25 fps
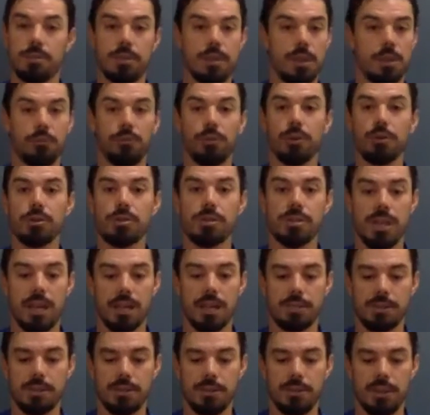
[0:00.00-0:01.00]
So they first
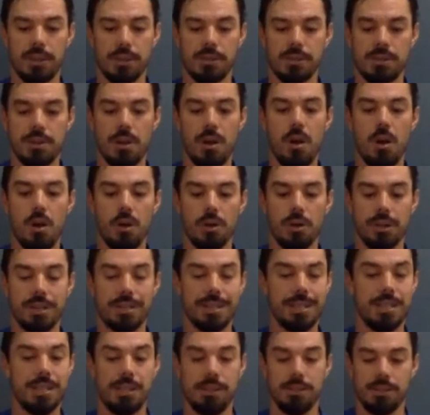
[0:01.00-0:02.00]
tested this on
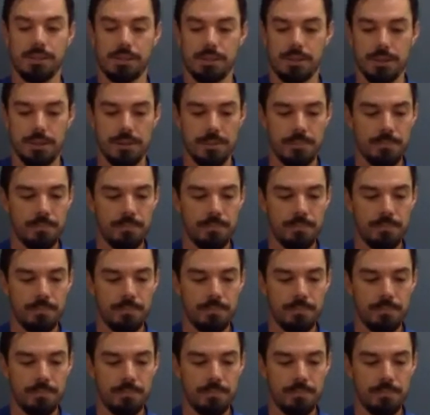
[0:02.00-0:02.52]
yeast,